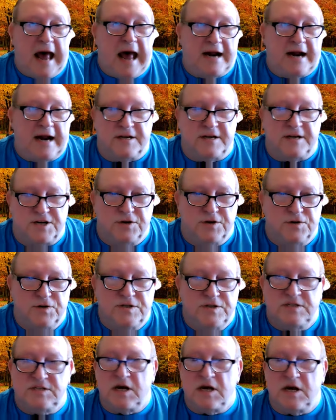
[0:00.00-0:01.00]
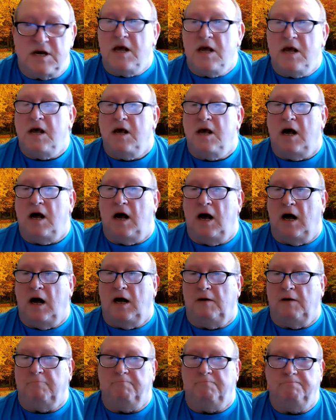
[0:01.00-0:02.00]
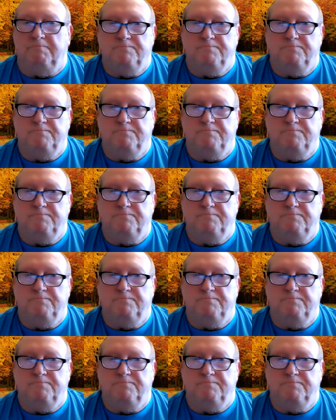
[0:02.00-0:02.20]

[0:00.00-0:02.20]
attitudes. And